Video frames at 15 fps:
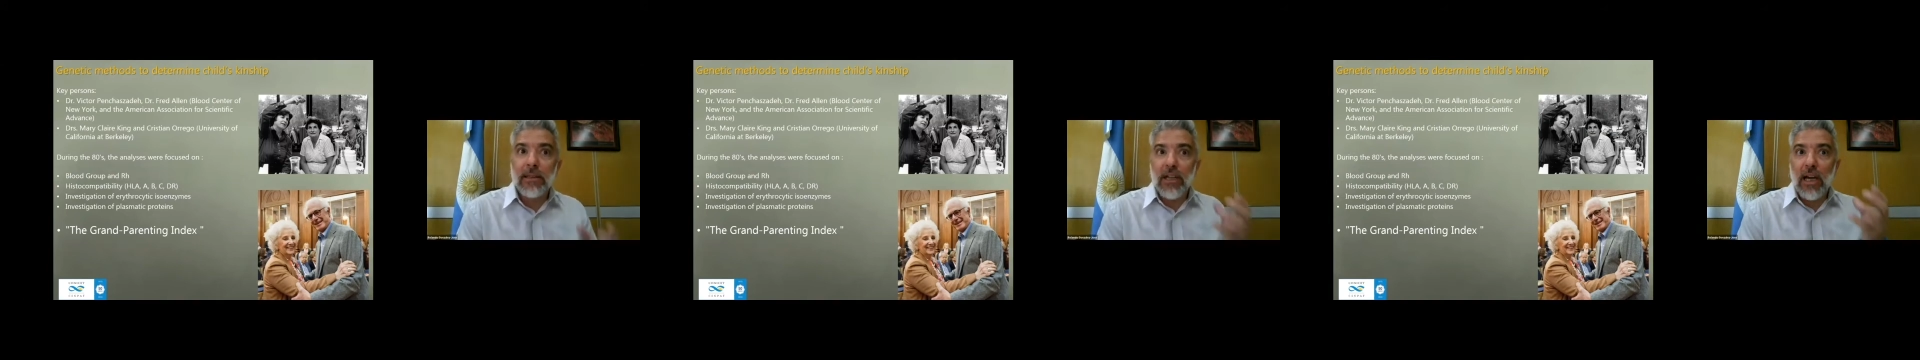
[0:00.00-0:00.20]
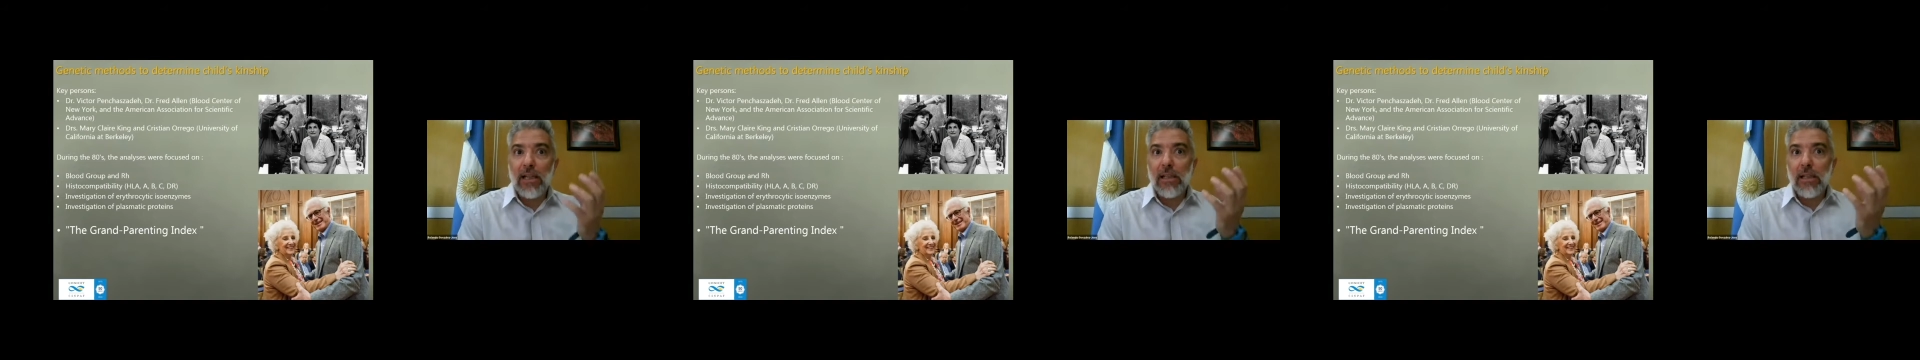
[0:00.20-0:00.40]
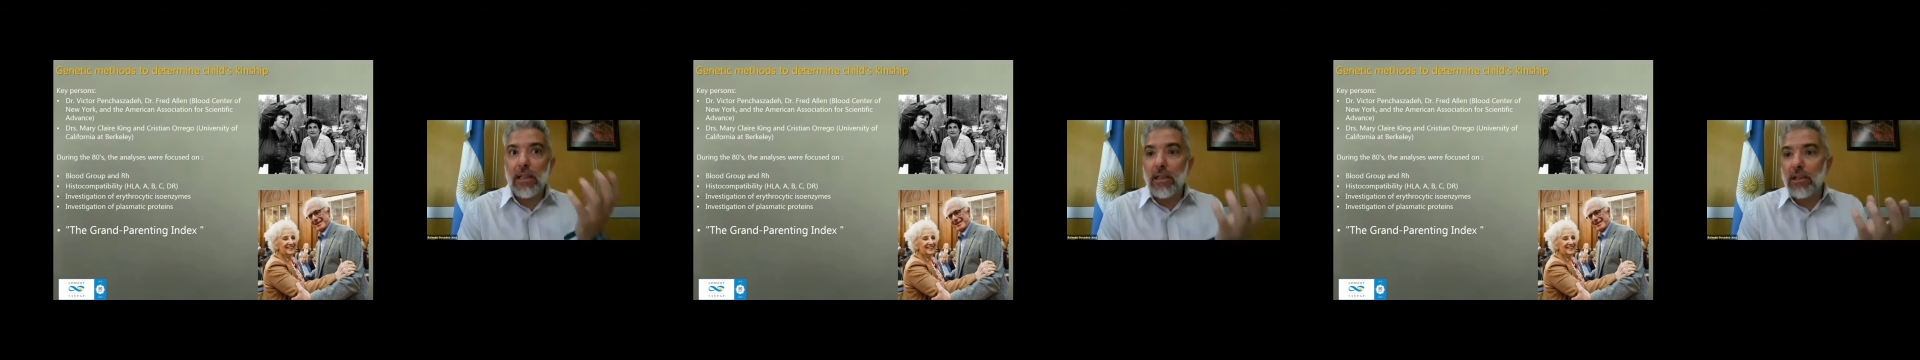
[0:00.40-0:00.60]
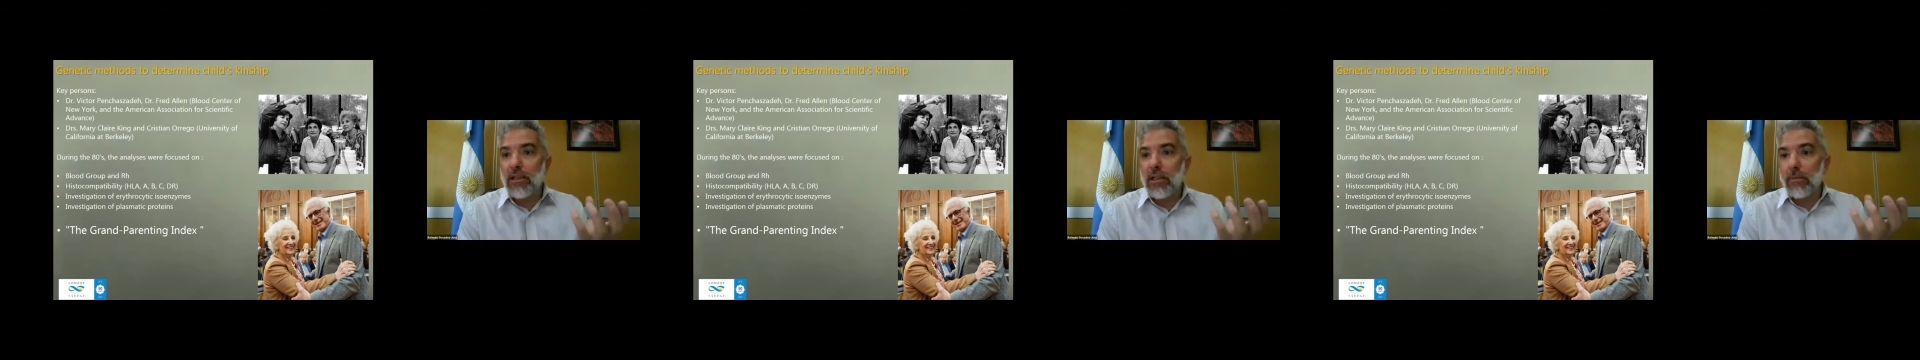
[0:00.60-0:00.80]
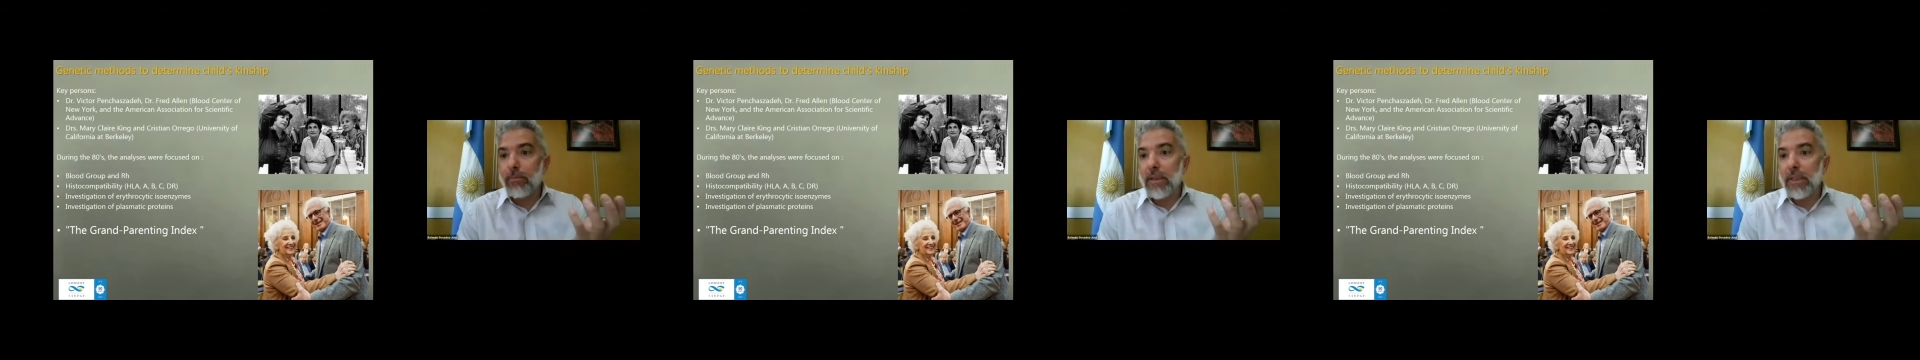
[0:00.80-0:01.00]
child
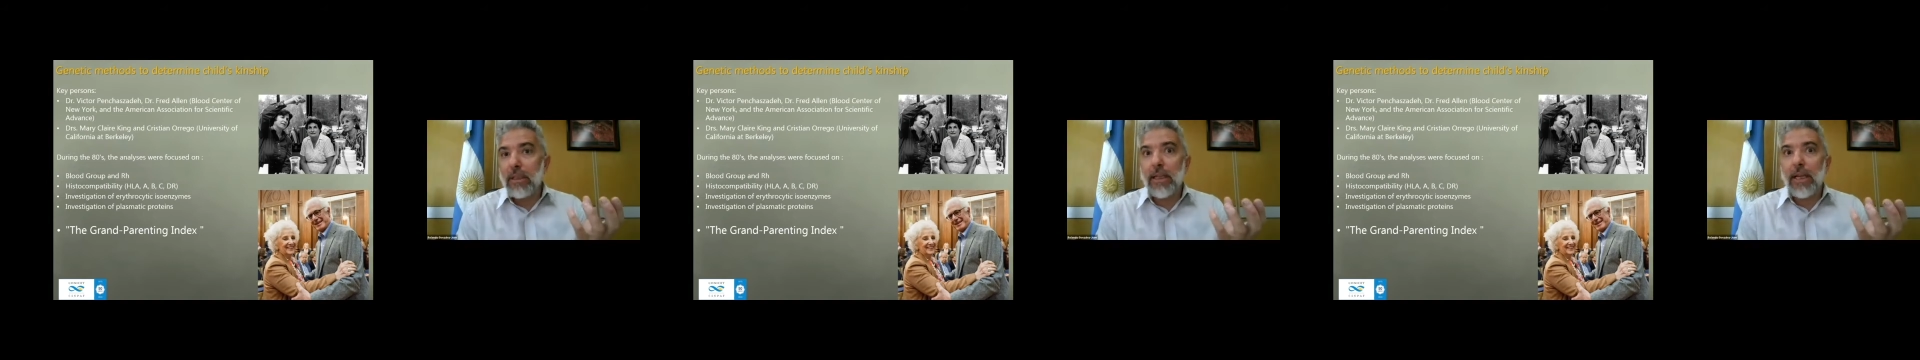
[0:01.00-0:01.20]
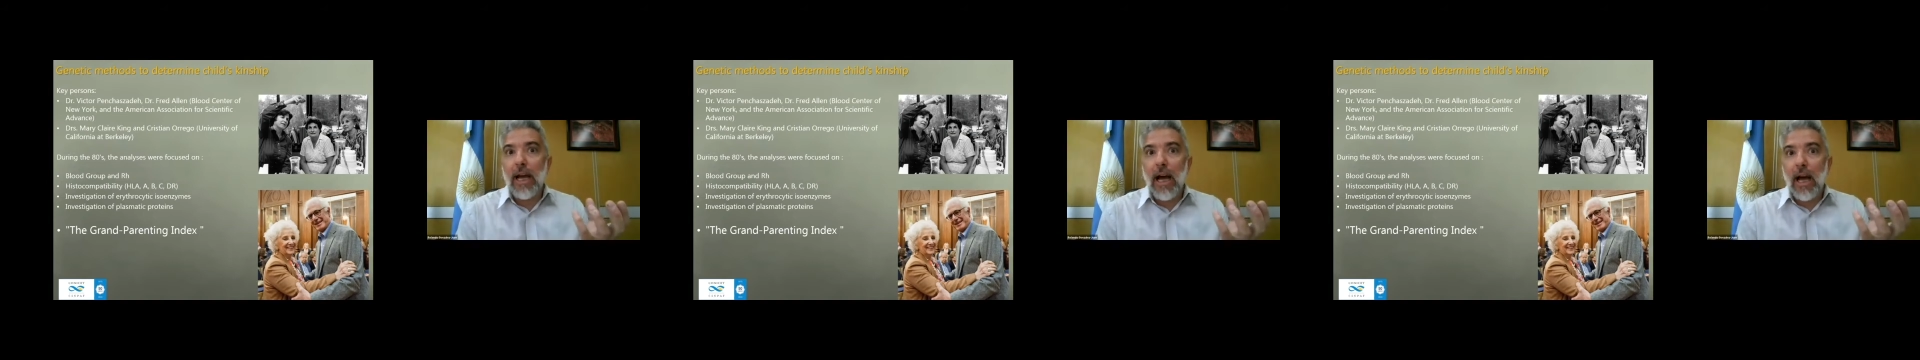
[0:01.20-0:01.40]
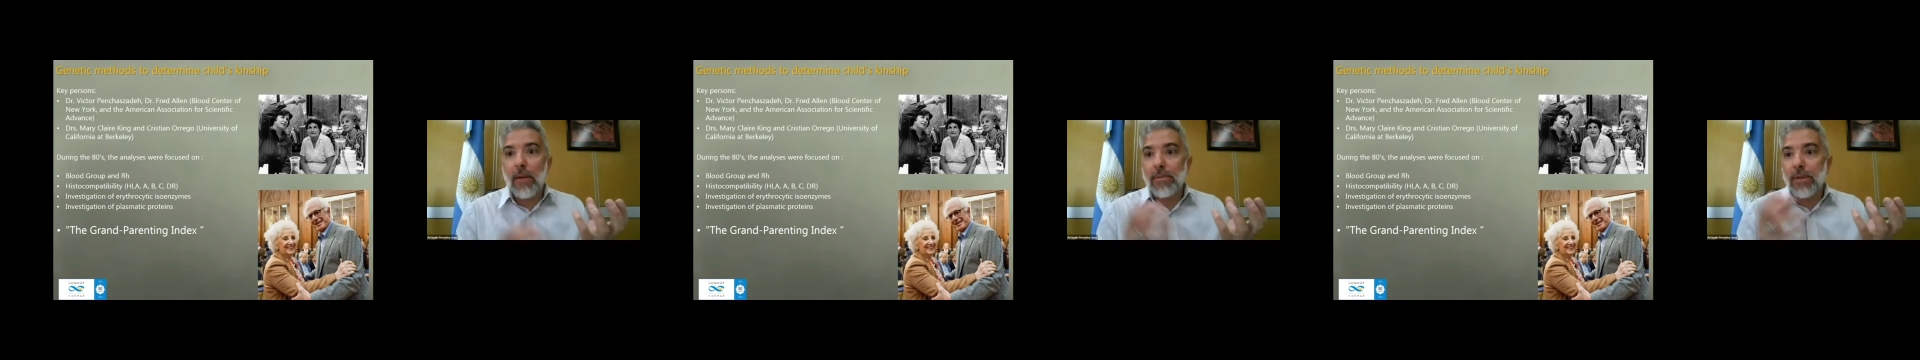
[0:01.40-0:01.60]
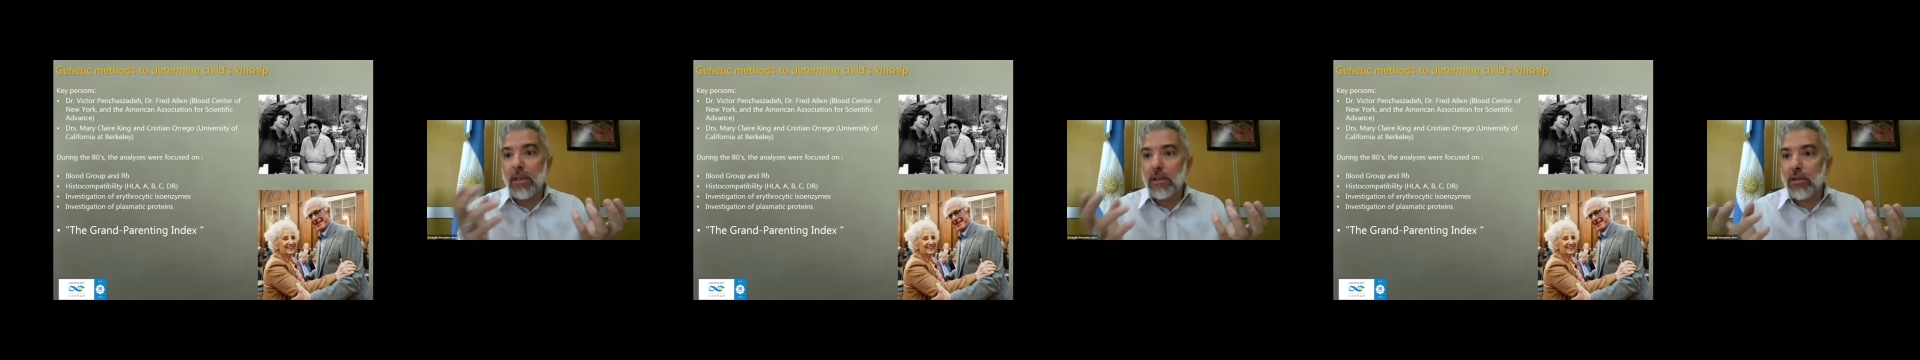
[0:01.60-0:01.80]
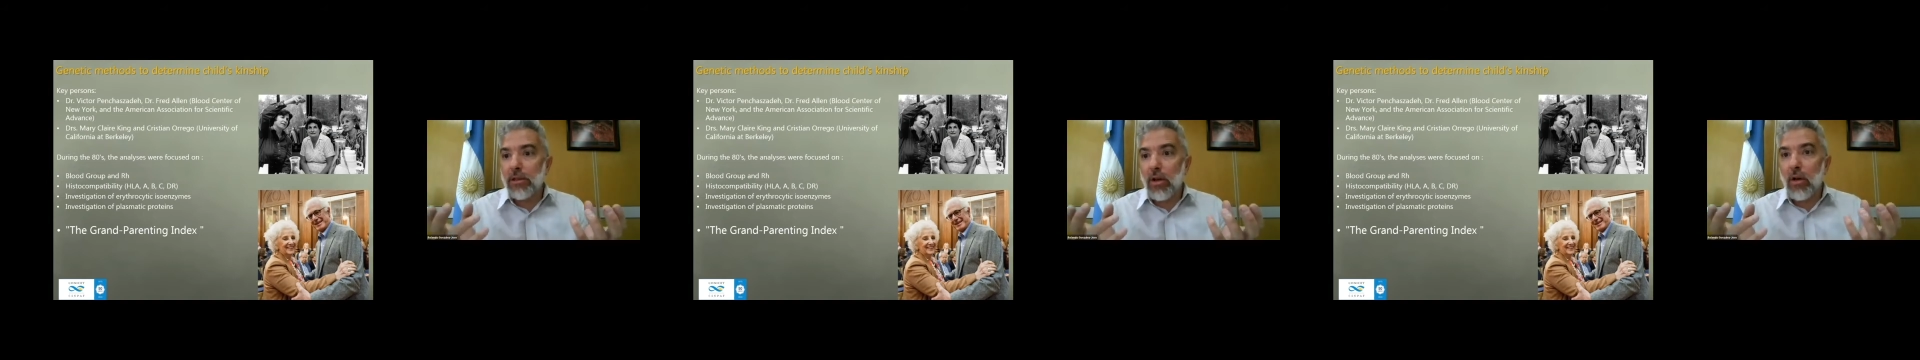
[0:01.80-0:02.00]
kinship in the
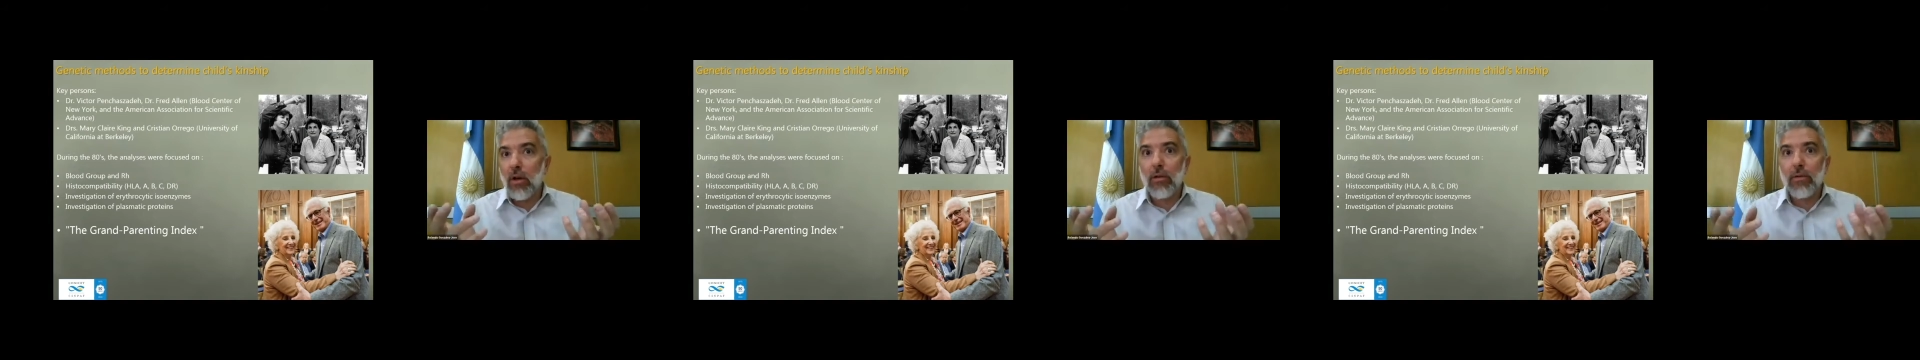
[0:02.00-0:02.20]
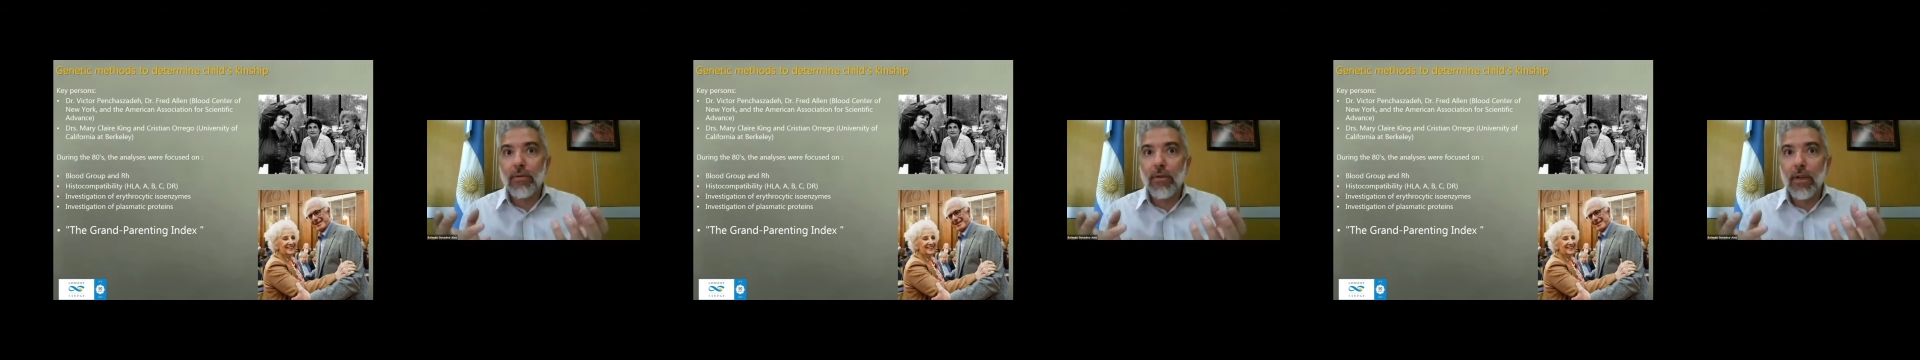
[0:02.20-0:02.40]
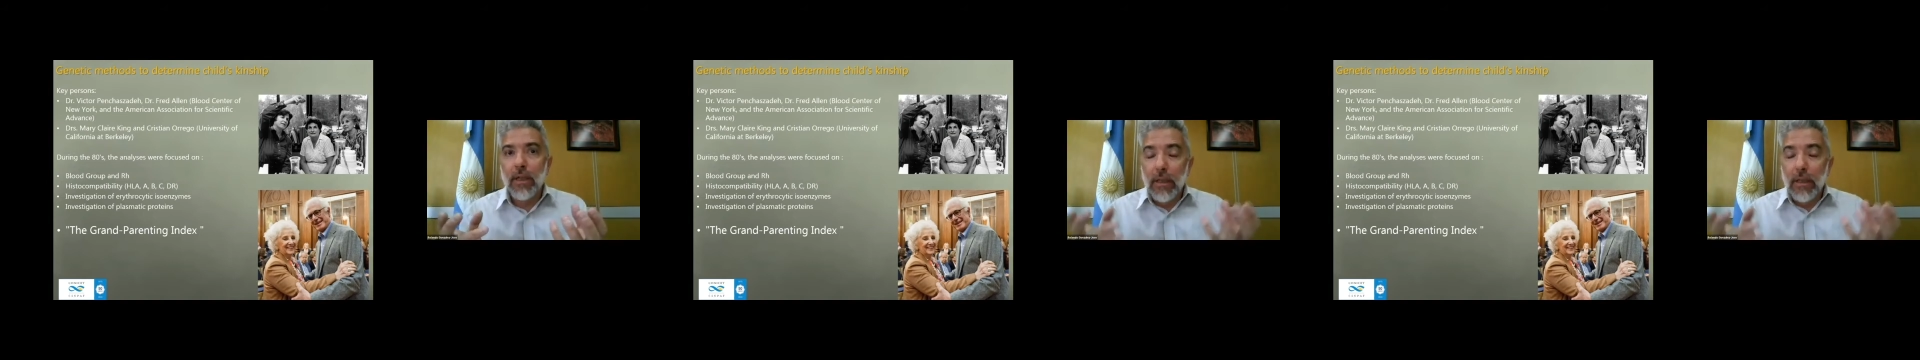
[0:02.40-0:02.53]
absence of